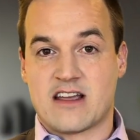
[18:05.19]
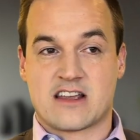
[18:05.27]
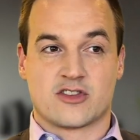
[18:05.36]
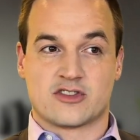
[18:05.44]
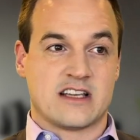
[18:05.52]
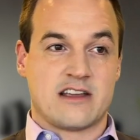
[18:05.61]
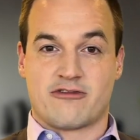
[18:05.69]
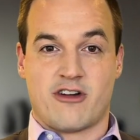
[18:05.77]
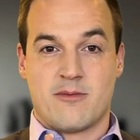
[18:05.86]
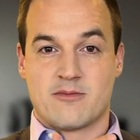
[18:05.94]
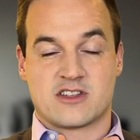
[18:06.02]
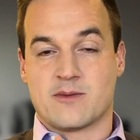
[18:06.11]
Because it'll say
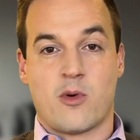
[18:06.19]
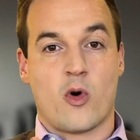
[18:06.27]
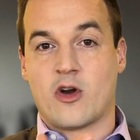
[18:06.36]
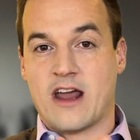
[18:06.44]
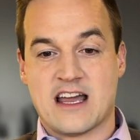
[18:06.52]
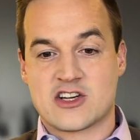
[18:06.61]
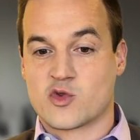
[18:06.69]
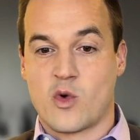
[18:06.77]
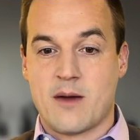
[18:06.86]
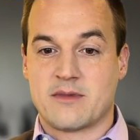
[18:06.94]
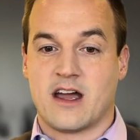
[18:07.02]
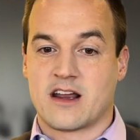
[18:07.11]
from
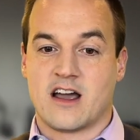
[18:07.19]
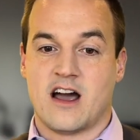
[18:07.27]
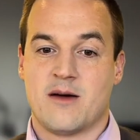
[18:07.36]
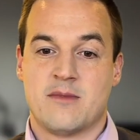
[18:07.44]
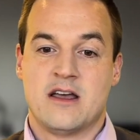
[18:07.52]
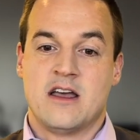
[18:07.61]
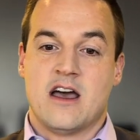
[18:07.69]
support@schwab.com.